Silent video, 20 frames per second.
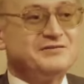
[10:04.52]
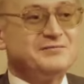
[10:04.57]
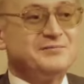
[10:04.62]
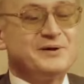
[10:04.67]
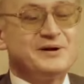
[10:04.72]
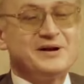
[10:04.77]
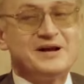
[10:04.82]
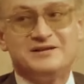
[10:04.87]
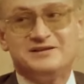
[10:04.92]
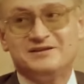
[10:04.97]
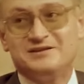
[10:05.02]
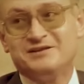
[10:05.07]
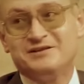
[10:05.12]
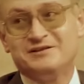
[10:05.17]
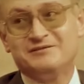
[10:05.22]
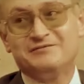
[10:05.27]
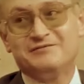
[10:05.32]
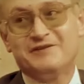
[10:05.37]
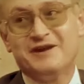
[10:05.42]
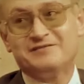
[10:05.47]
evaporate in,
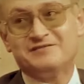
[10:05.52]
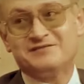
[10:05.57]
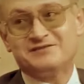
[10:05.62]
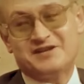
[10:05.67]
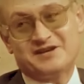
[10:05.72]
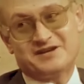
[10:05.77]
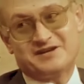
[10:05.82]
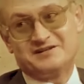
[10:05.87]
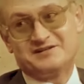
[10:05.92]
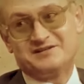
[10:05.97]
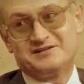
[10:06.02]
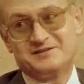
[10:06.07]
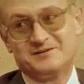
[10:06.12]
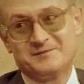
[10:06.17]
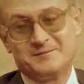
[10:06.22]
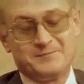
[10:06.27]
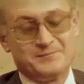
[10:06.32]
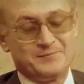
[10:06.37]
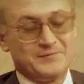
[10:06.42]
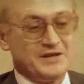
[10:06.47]
in five seconds,
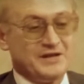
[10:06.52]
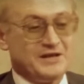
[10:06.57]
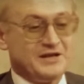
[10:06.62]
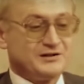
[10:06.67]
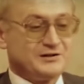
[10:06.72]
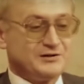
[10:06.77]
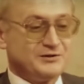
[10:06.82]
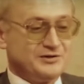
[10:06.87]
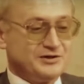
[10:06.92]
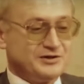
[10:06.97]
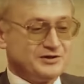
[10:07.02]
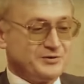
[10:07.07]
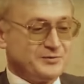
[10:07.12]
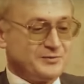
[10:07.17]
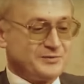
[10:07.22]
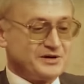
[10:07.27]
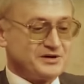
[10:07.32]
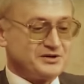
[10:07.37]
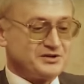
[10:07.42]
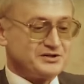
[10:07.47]
including your
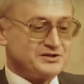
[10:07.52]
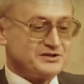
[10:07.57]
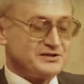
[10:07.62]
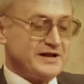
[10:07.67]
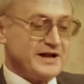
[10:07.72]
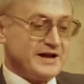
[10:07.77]
precious